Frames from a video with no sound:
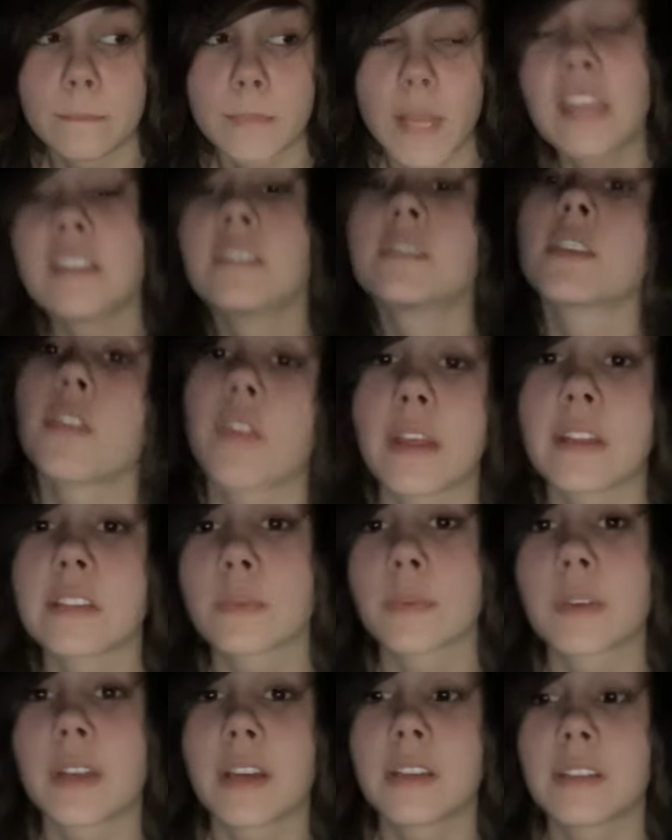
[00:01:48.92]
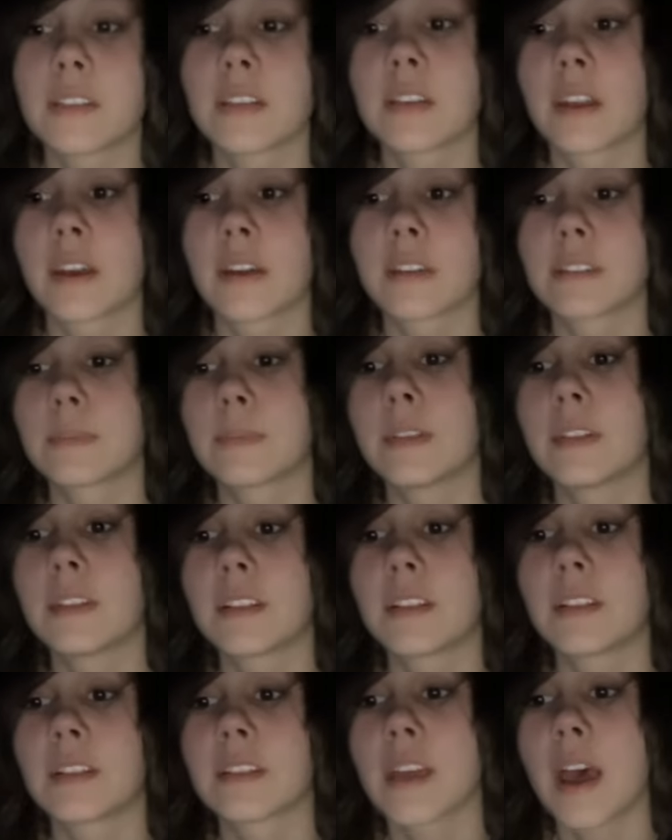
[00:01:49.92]
And so that's what I did. I spent
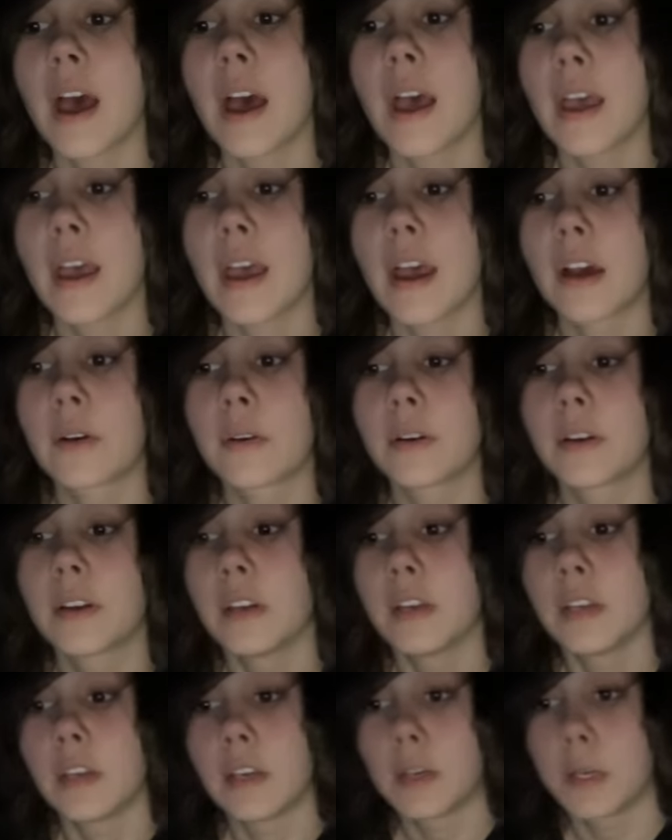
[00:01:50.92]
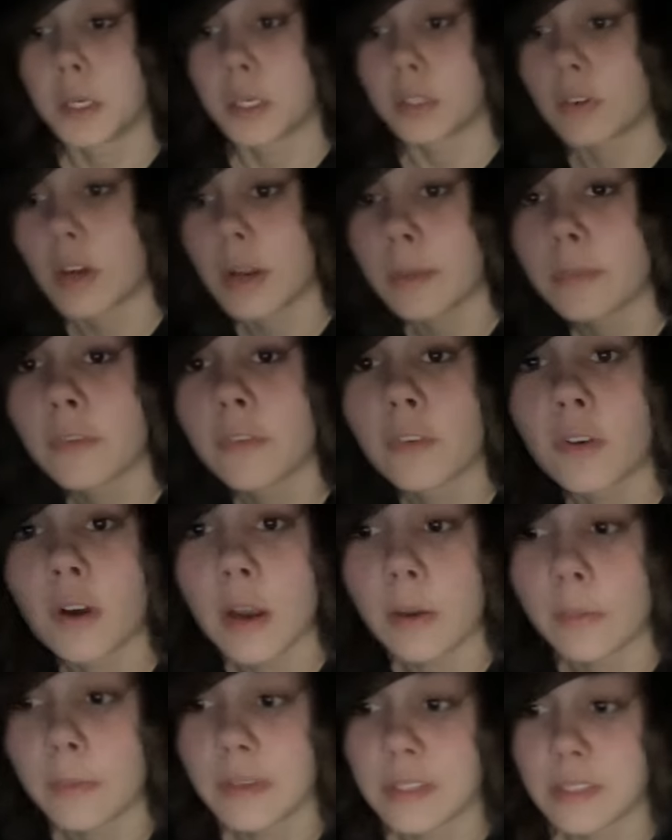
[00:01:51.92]
the entire hour right before
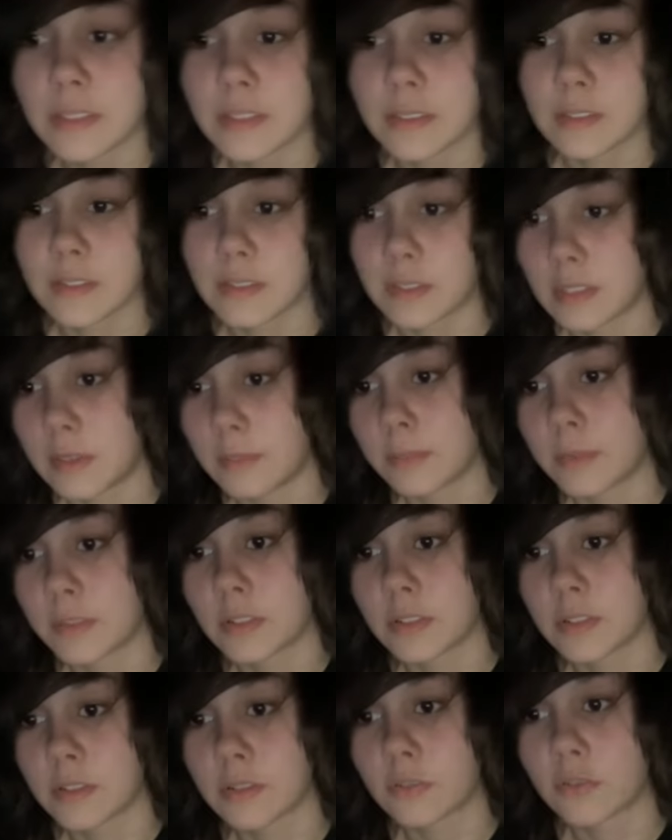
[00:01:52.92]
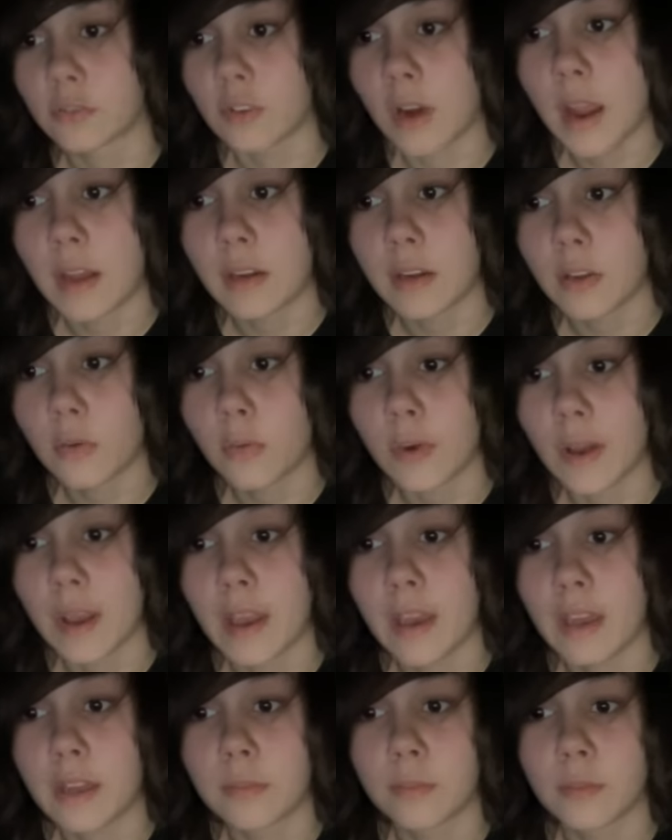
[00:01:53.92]
I went to sleep just grinding away
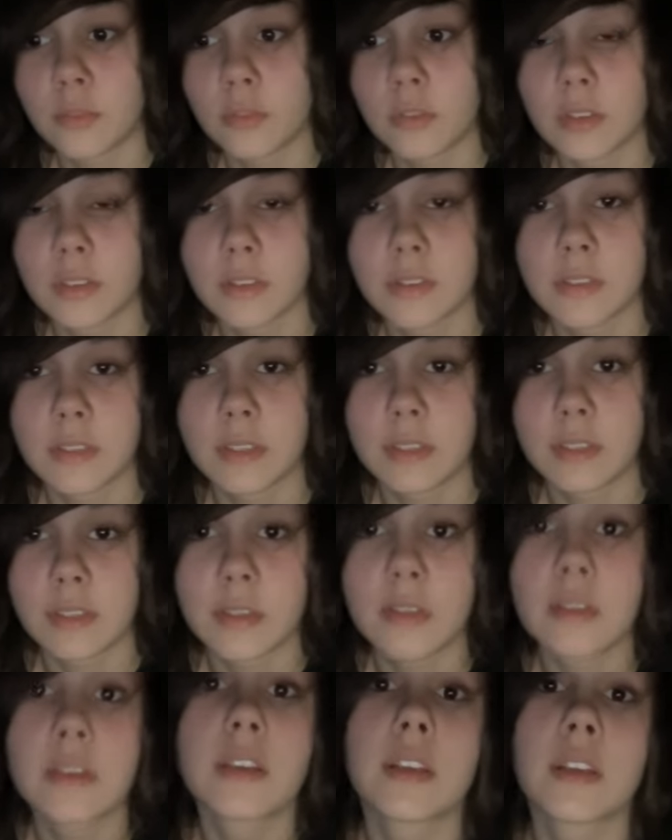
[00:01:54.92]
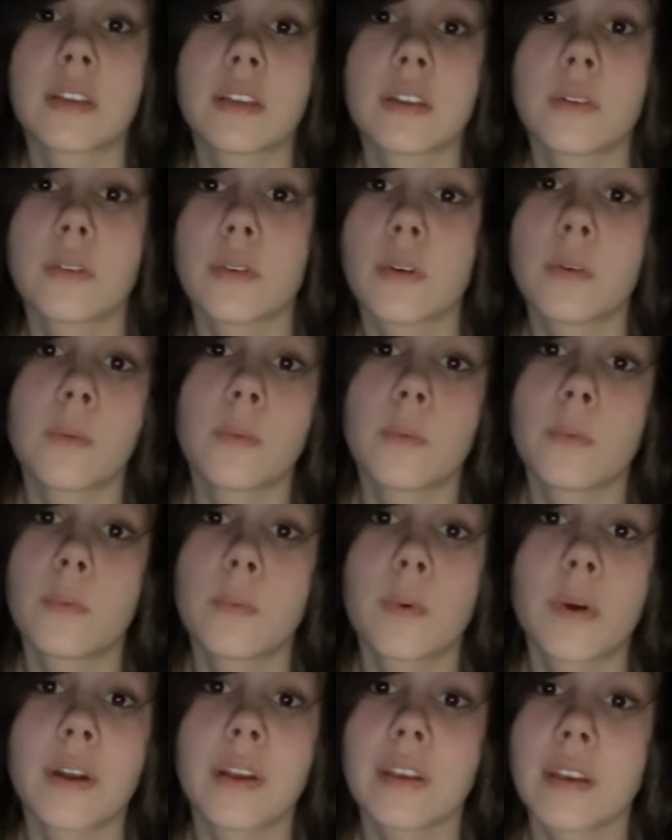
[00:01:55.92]
at Animal Crossing, getting
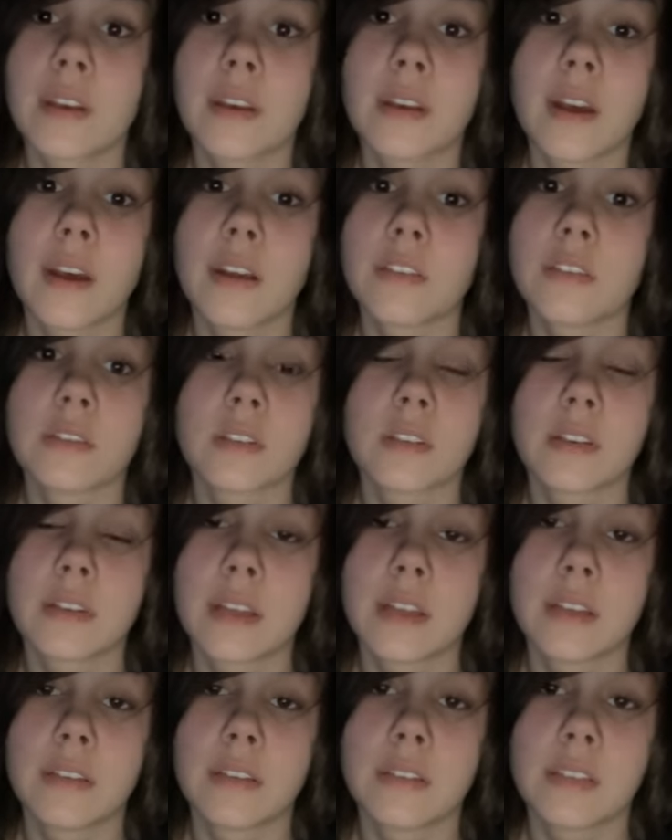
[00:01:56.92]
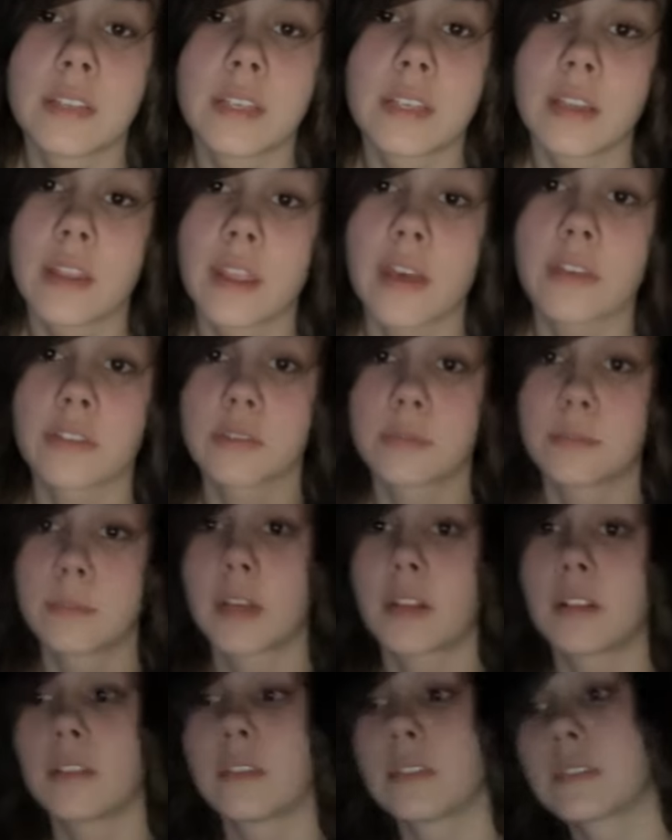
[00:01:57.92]
110,000
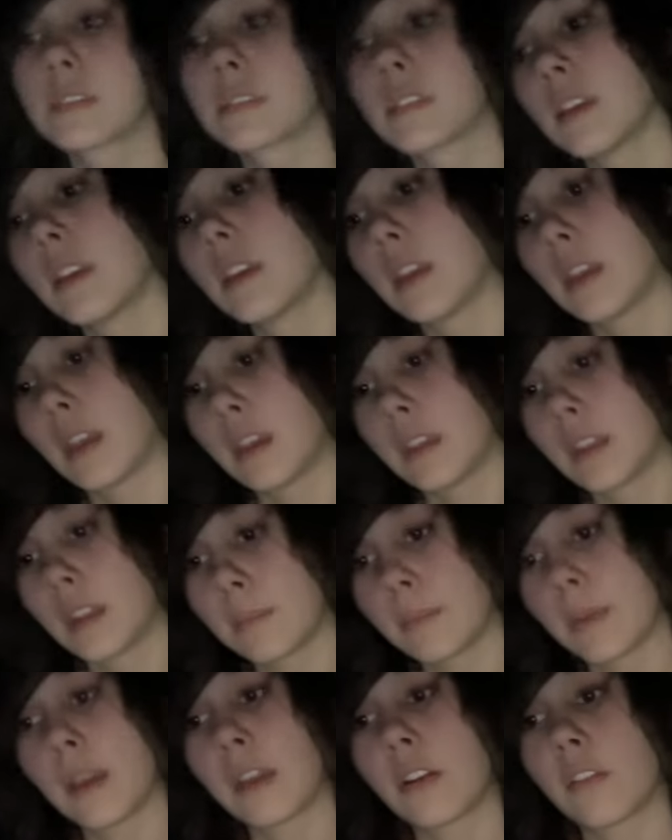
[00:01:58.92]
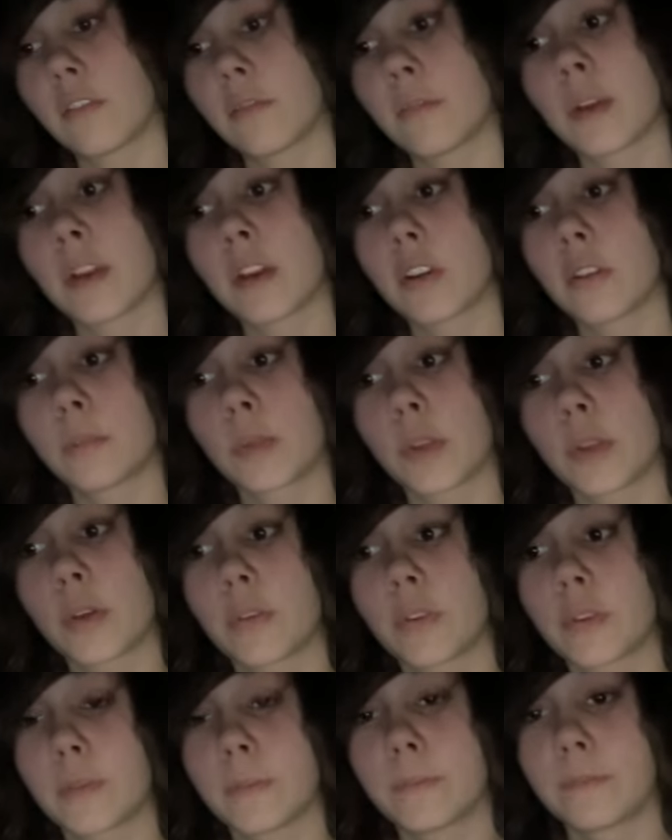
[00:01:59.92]
bells. And I paid off my home
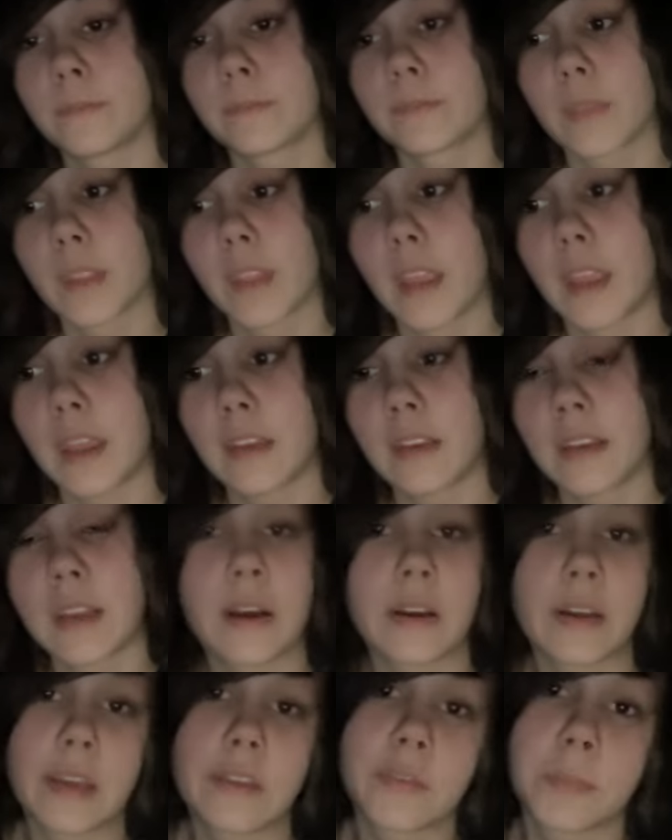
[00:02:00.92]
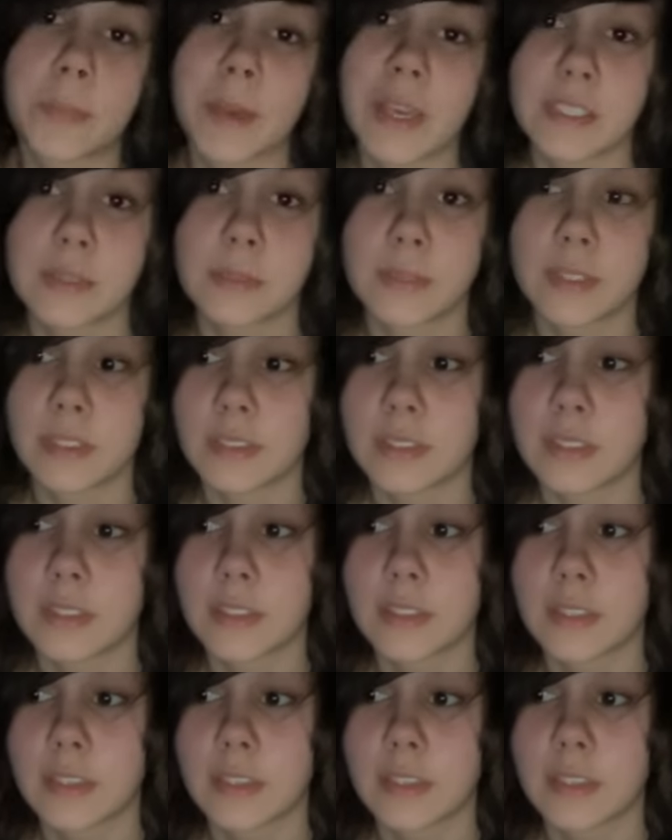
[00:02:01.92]
loan, and now I have a basement.